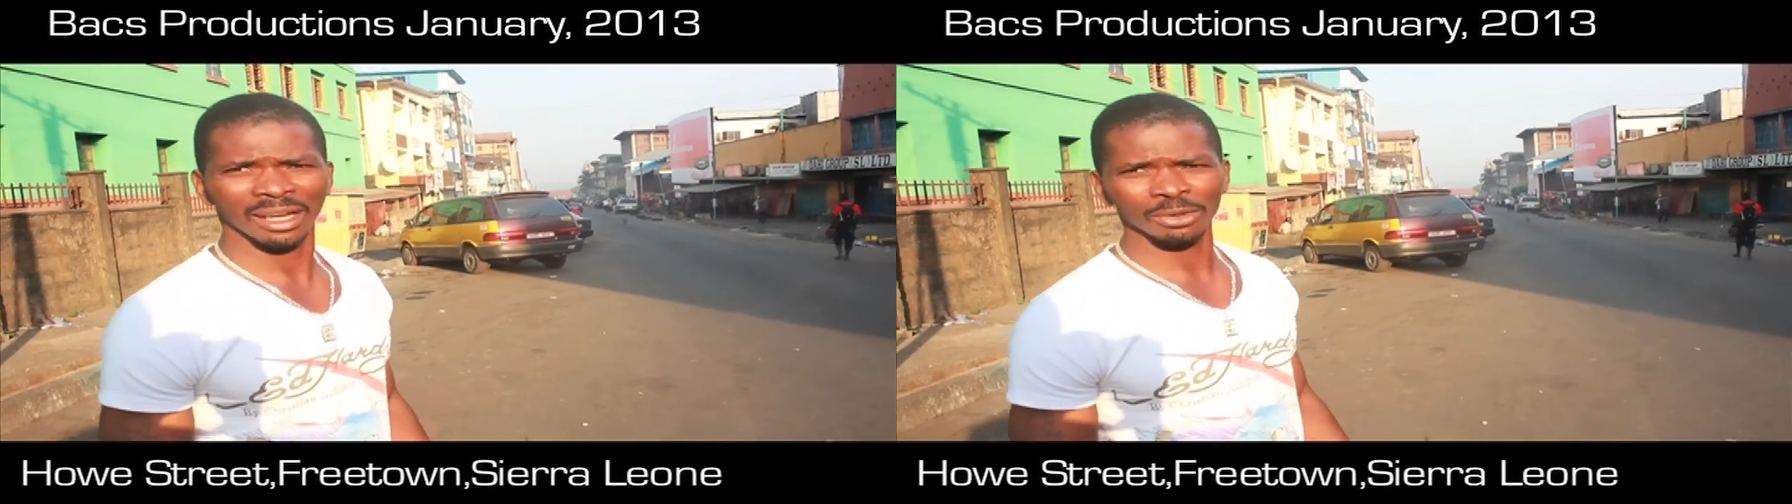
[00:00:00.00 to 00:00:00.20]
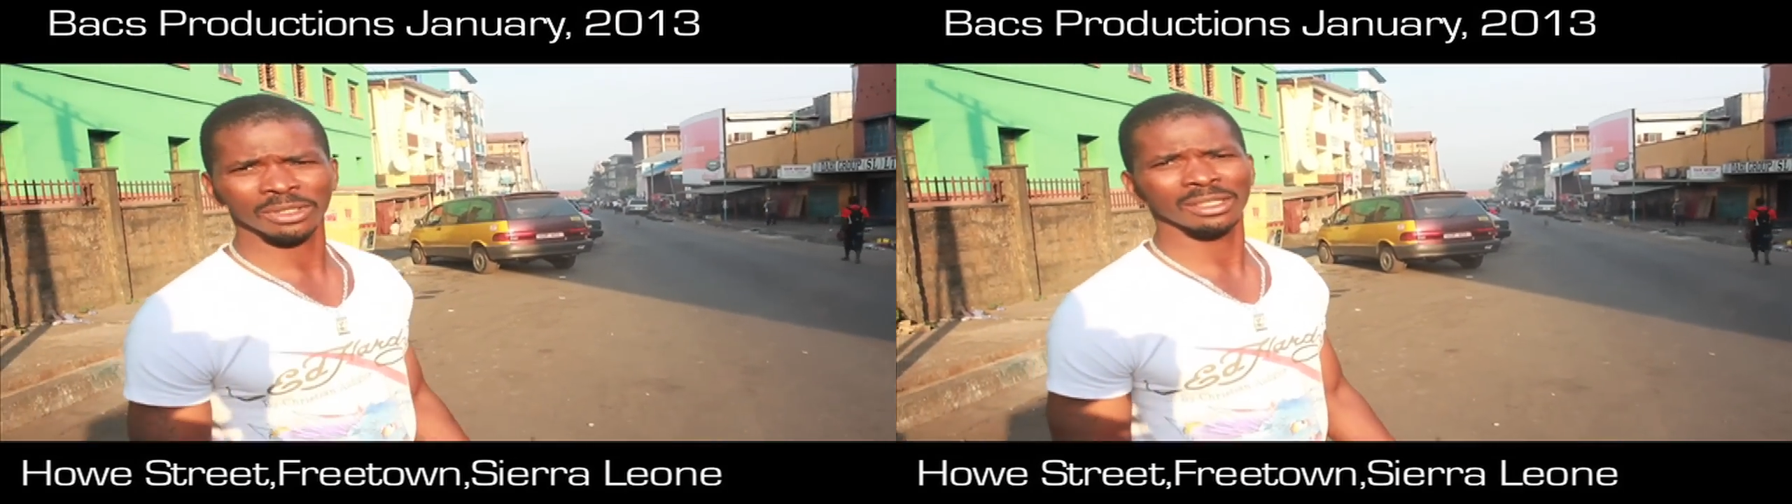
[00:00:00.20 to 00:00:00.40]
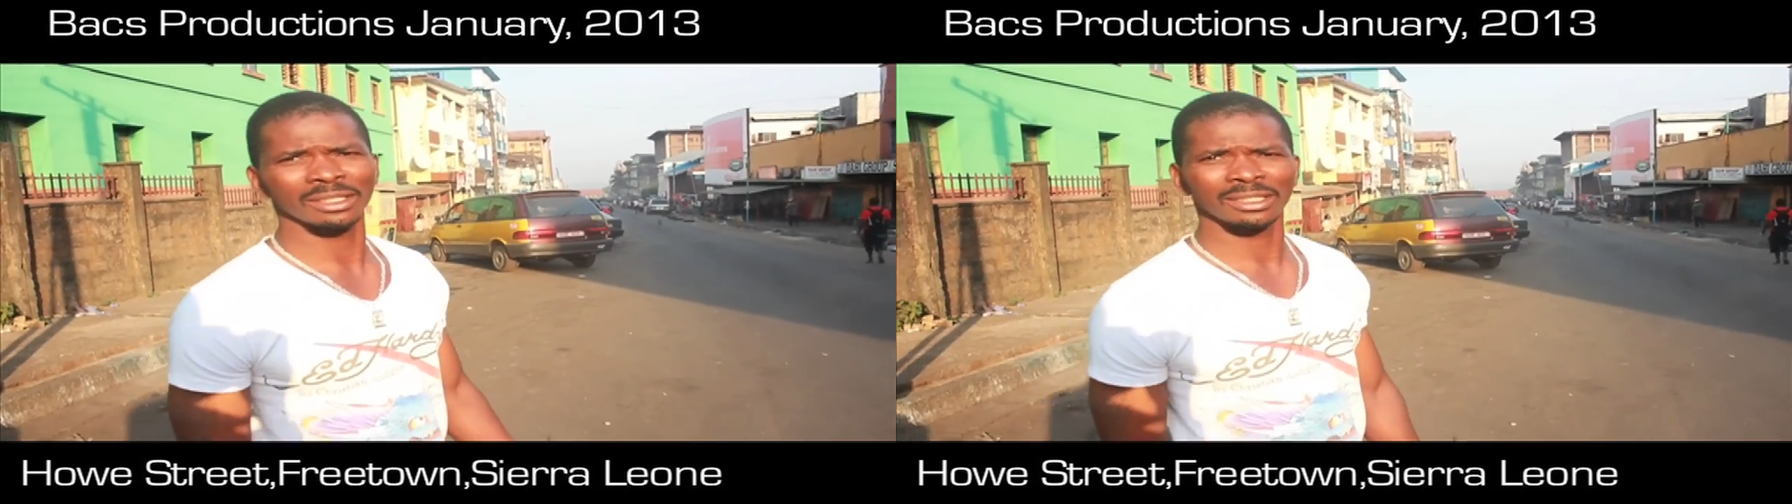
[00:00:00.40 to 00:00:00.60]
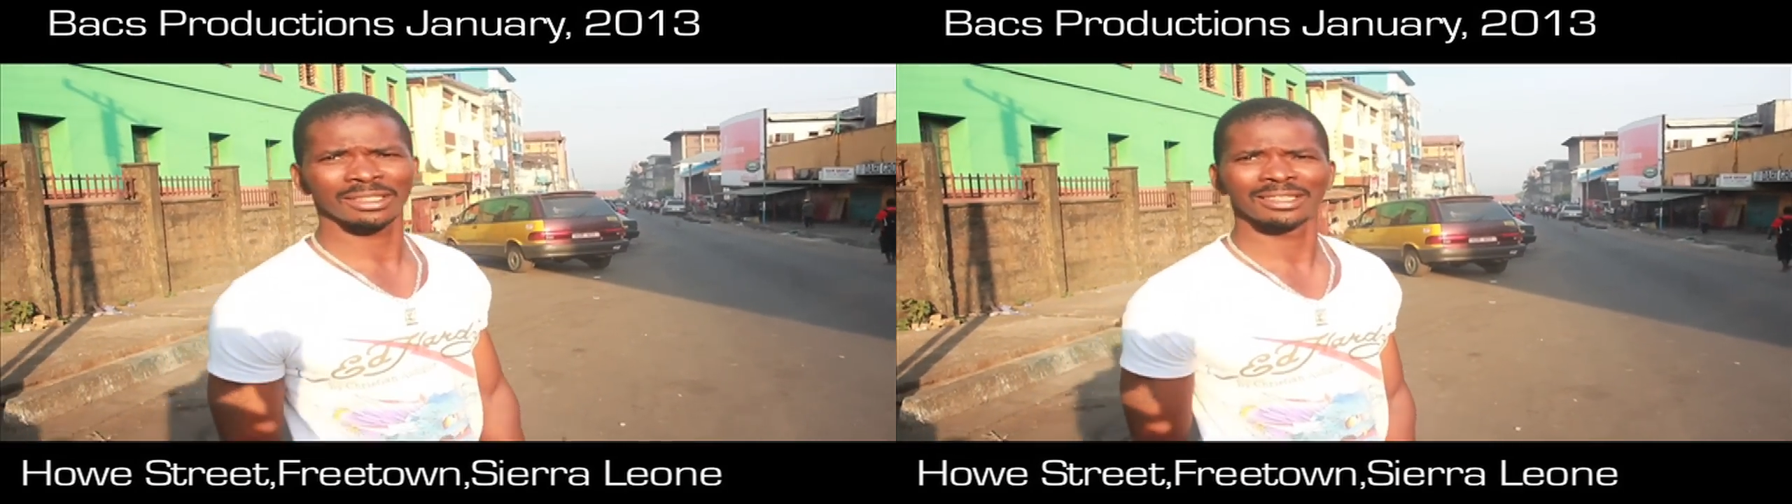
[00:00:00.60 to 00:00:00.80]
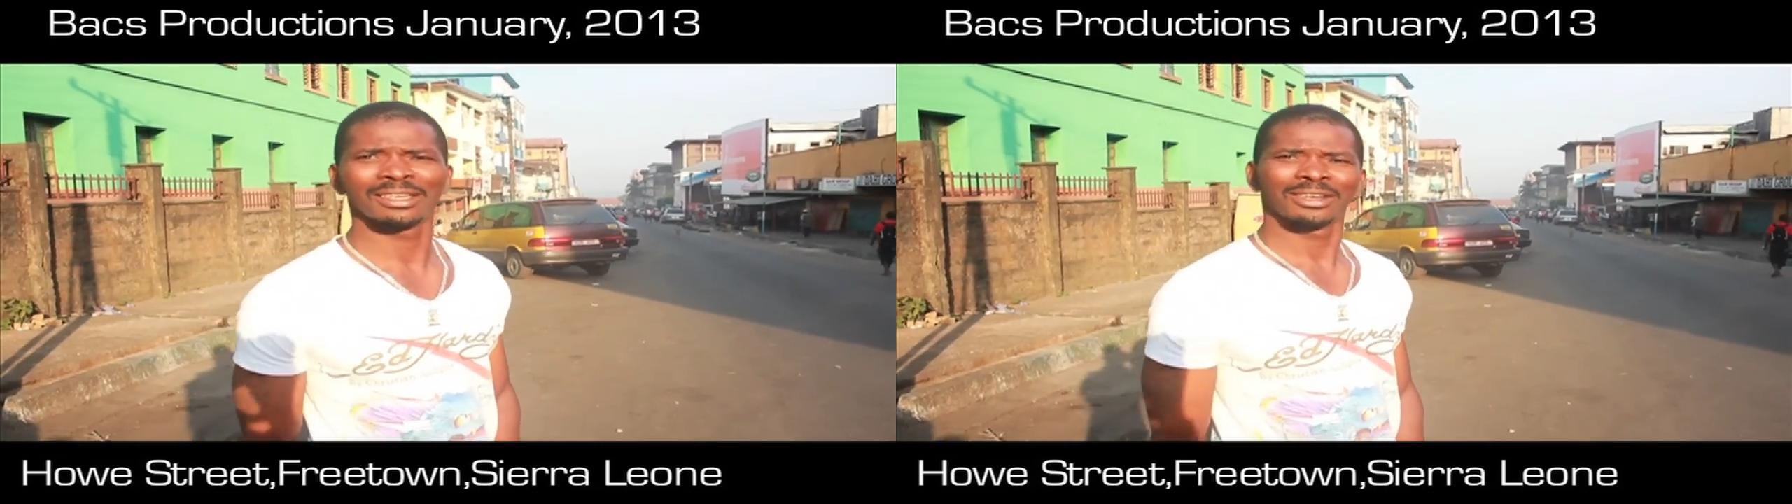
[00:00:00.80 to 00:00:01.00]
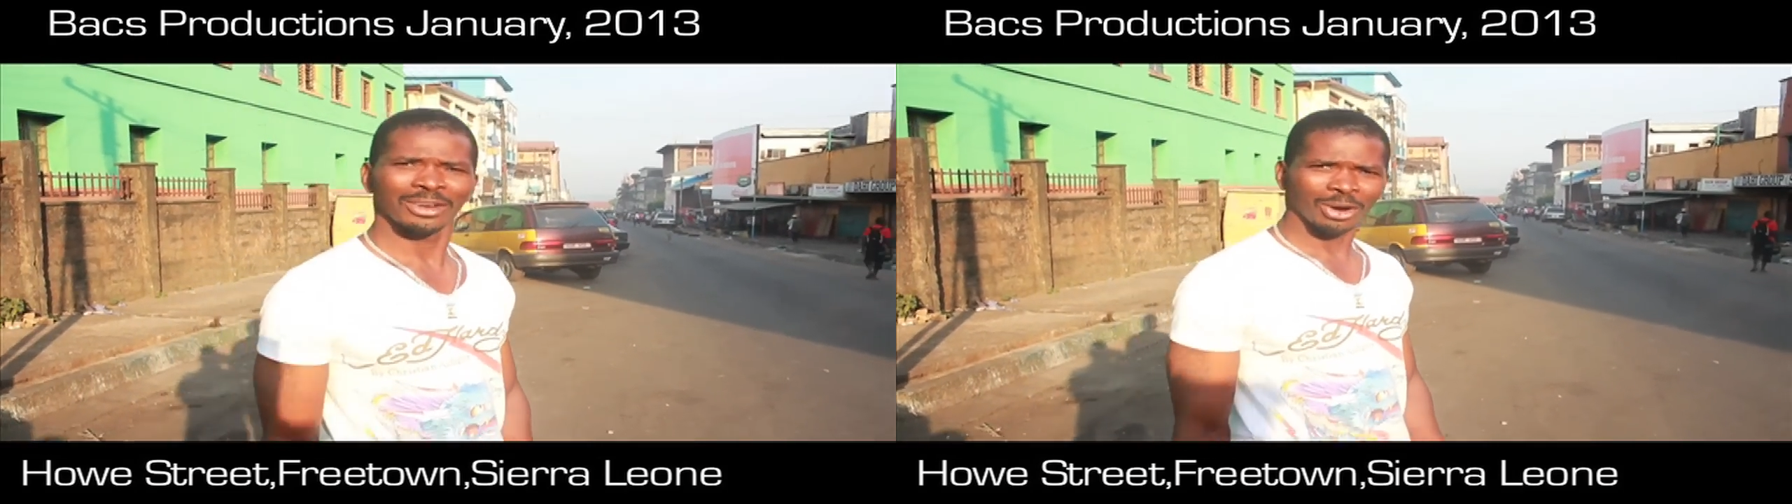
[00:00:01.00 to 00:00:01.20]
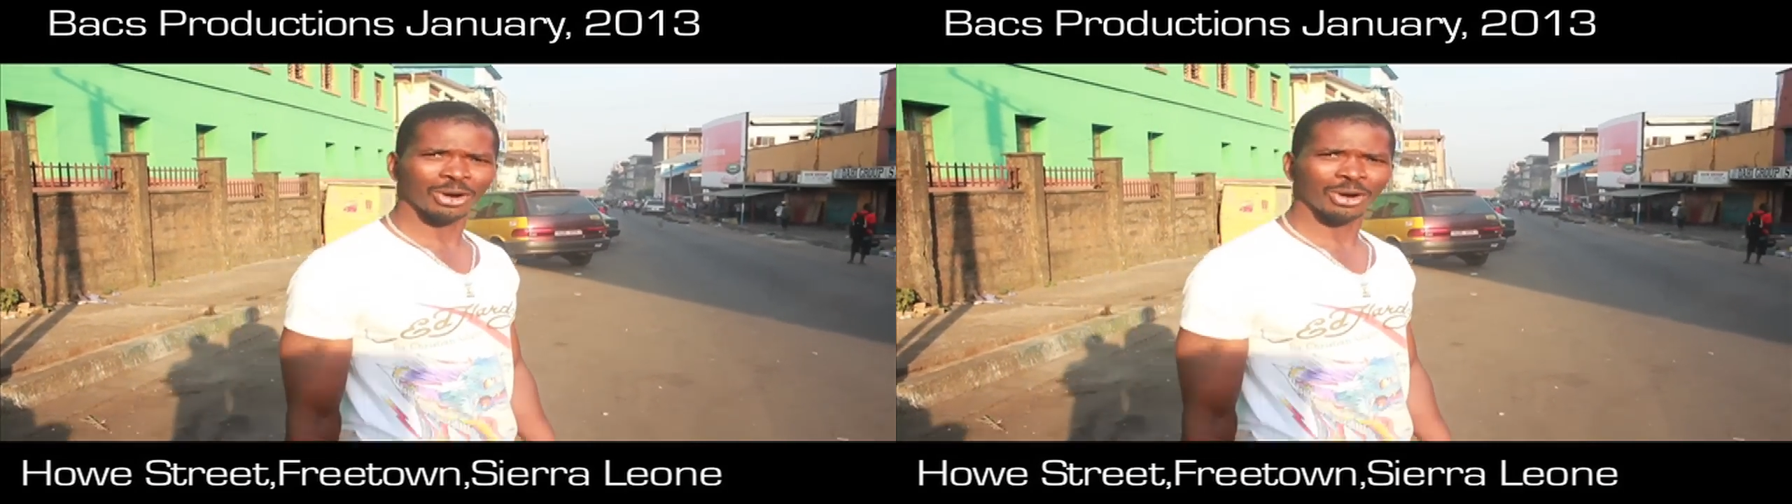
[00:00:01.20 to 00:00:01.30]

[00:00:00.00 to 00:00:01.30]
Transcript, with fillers: All right, brother. Thank you very much, eh?